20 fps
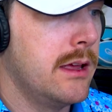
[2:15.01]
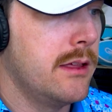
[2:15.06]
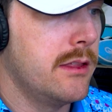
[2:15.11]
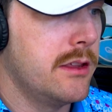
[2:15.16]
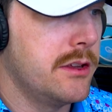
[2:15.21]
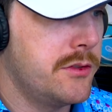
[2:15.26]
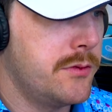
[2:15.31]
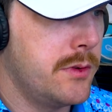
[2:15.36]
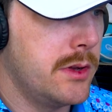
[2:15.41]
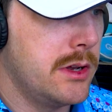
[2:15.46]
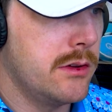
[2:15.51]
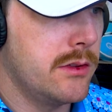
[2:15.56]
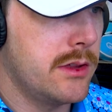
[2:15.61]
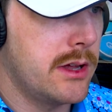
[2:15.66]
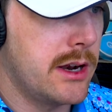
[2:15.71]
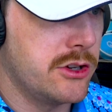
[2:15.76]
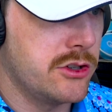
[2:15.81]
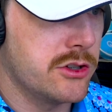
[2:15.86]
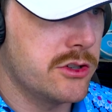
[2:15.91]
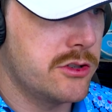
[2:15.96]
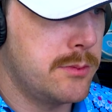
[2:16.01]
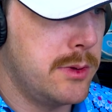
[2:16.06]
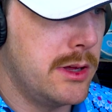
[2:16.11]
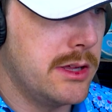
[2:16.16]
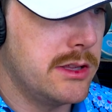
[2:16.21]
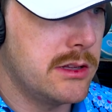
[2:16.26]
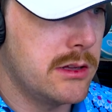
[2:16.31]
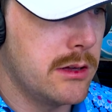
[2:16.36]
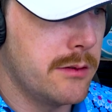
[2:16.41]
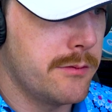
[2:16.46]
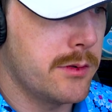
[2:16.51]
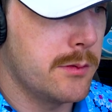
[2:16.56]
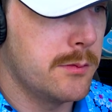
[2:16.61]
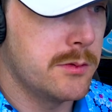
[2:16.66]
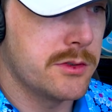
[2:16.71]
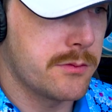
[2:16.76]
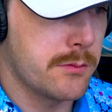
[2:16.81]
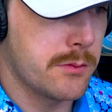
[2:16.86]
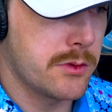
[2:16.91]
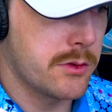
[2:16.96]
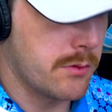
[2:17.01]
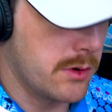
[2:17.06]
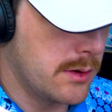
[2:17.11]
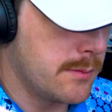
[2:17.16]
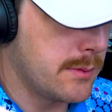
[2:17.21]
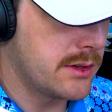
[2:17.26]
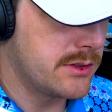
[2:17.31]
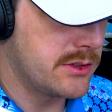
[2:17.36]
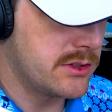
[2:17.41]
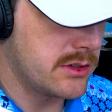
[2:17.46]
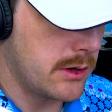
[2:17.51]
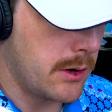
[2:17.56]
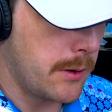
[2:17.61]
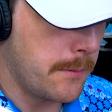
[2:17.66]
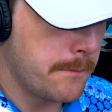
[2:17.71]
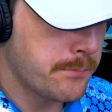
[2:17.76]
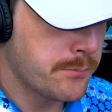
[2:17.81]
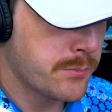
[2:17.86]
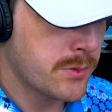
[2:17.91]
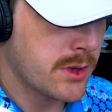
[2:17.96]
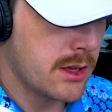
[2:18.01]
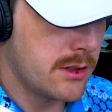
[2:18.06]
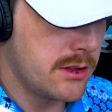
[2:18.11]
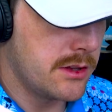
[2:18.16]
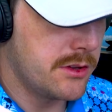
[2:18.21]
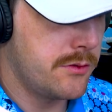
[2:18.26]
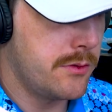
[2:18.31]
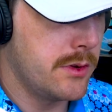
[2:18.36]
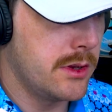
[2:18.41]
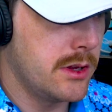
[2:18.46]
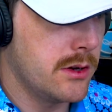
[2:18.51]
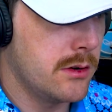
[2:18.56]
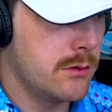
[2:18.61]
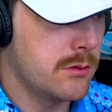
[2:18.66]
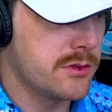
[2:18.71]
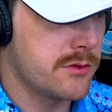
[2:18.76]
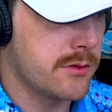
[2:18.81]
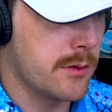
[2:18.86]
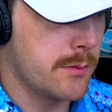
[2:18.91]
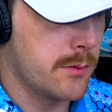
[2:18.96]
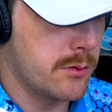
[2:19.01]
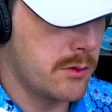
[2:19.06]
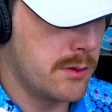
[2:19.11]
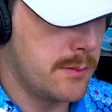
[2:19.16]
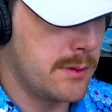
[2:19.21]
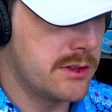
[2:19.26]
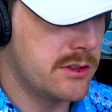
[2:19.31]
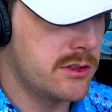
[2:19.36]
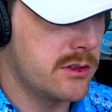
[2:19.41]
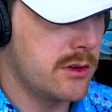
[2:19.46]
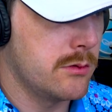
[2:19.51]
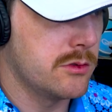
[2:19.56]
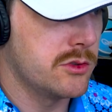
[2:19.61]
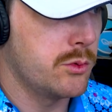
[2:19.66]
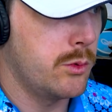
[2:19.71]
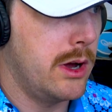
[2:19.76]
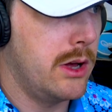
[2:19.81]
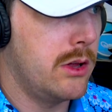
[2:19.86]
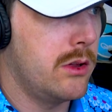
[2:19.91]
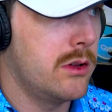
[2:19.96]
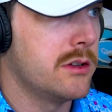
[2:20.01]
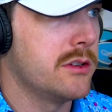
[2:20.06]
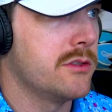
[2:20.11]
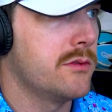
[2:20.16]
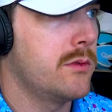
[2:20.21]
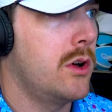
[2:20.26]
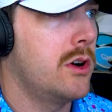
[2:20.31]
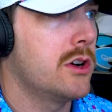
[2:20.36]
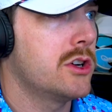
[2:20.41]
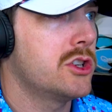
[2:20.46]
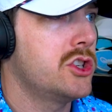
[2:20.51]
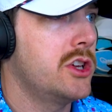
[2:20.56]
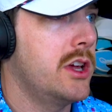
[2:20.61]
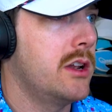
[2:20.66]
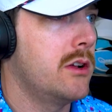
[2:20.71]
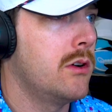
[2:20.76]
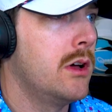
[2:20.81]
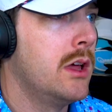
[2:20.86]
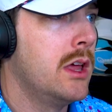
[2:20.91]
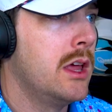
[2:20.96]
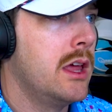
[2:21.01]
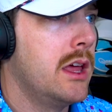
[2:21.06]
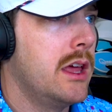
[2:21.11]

This video that I just played the clip from was from three months ago. This video was from three months ago as well on his vlogs channel.